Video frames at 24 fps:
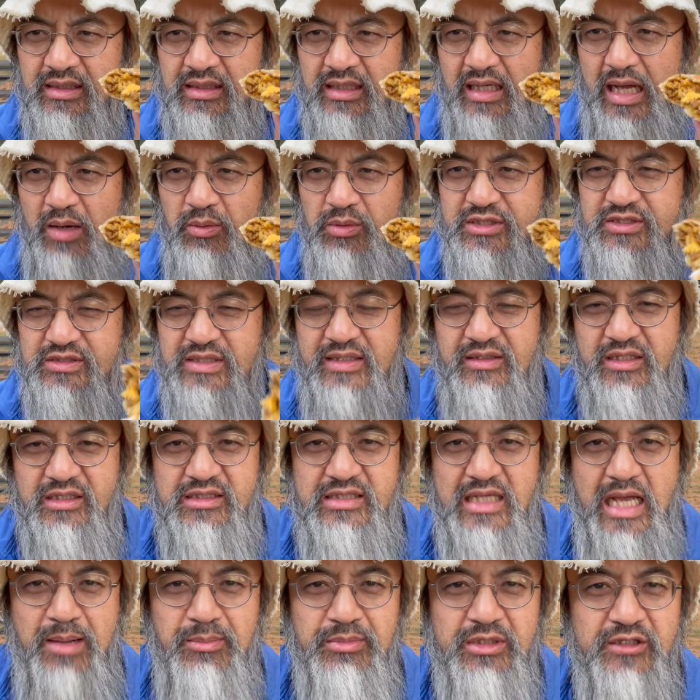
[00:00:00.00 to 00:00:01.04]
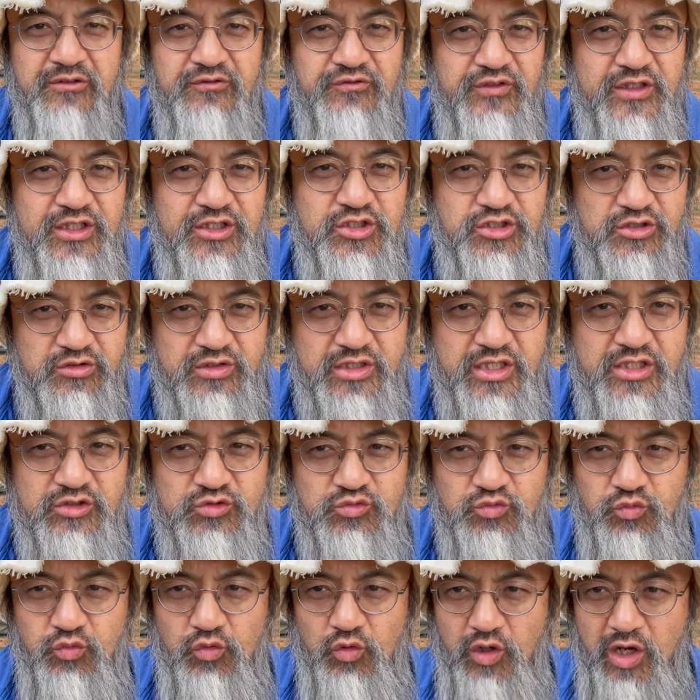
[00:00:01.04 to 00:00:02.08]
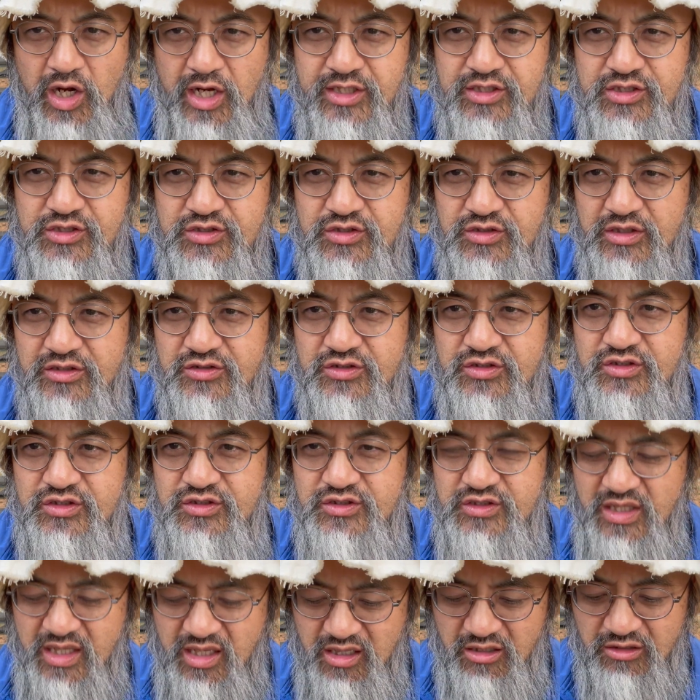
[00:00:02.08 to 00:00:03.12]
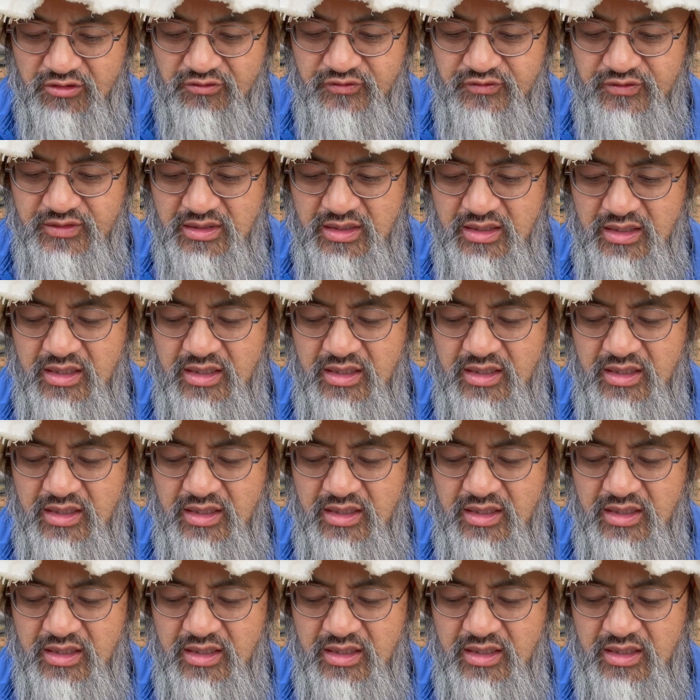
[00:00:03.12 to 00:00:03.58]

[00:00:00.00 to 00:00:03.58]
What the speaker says: I would say the dominant feature is rice itself.